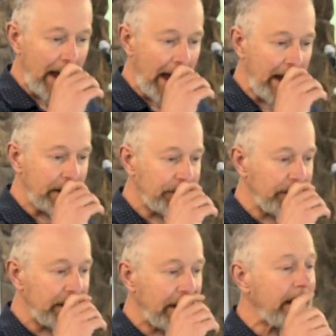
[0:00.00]
And
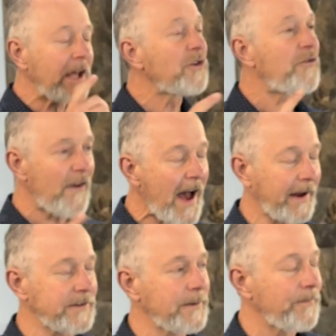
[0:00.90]
in
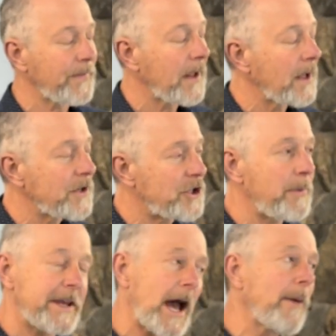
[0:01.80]
fact, to
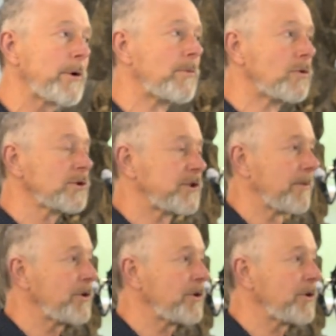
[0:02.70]
become a Muslim,